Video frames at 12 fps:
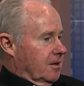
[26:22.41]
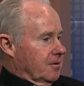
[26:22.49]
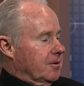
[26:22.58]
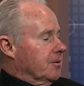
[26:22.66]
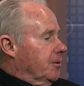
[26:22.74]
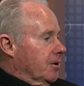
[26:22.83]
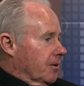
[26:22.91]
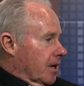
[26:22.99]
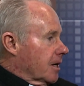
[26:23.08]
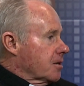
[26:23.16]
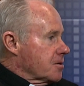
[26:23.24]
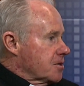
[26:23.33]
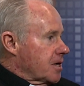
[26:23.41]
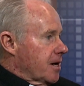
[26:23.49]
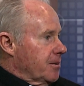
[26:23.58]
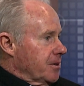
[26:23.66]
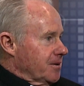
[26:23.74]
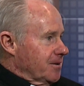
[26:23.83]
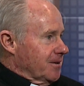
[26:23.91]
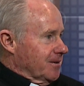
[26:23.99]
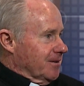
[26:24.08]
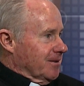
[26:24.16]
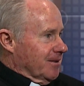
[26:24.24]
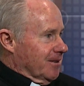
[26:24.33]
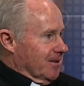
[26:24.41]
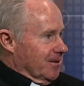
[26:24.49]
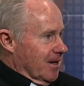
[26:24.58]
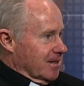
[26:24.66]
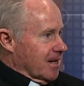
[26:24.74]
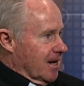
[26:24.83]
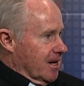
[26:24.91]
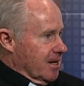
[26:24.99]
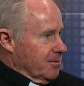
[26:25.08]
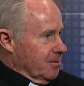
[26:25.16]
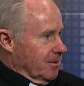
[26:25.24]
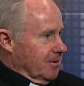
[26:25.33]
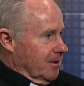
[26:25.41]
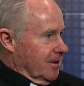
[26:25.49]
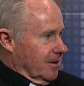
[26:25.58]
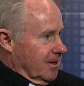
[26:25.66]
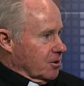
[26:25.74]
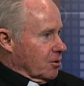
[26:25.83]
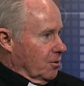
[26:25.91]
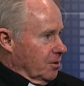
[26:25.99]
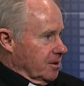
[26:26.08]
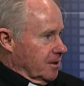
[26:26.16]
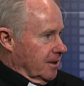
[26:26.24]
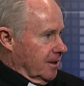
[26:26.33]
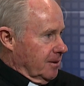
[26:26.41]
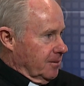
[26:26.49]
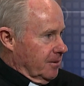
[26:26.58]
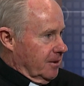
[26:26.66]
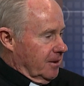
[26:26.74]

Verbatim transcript: we, we don't honor the Sabbath, you know, that time, and that's holy time.